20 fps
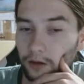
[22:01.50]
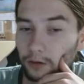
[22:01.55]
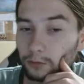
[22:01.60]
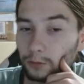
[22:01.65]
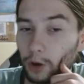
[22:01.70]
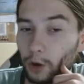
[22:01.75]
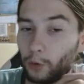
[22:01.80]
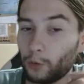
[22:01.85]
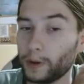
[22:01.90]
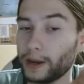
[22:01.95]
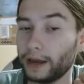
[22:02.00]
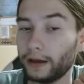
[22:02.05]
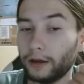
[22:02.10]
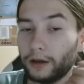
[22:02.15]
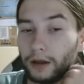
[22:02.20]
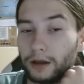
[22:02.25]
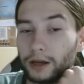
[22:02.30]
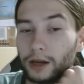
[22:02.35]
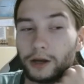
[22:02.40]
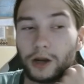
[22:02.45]

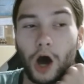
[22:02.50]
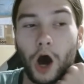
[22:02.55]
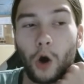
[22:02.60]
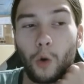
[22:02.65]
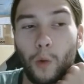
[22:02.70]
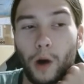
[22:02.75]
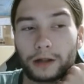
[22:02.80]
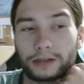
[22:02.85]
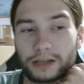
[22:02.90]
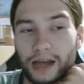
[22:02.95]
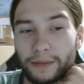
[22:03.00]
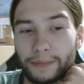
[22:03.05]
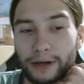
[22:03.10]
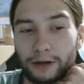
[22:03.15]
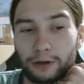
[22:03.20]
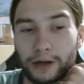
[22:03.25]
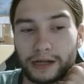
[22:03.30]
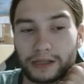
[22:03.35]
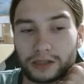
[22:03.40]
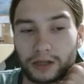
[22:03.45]
You know what? Let me
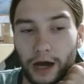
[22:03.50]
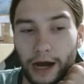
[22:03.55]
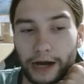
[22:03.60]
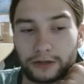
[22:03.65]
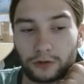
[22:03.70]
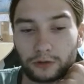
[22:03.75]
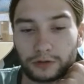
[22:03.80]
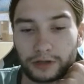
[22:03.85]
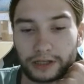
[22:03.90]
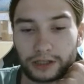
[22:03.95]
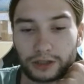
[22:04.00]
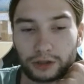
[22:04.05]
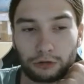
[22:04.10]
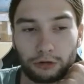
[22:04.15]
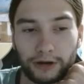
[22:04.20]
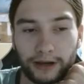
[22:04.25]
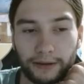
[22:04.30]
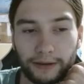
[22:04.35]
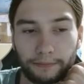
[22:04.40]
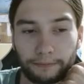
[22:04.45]
retitle this
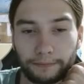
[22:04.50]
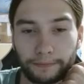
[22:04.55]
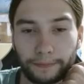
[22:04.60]
stream.